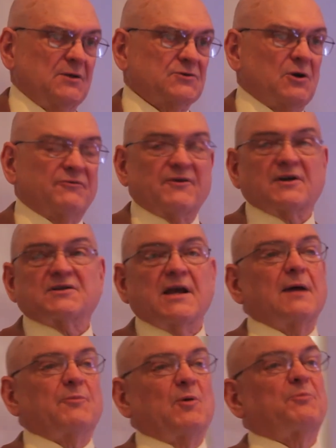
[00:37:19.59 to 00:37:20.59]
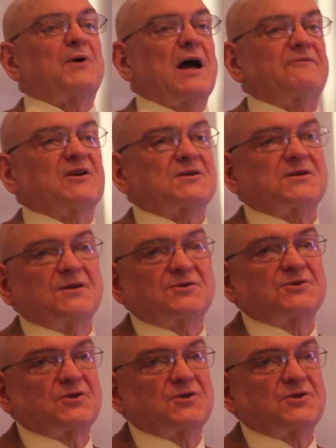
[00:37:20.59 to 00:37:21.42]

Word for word: So, for example, private extension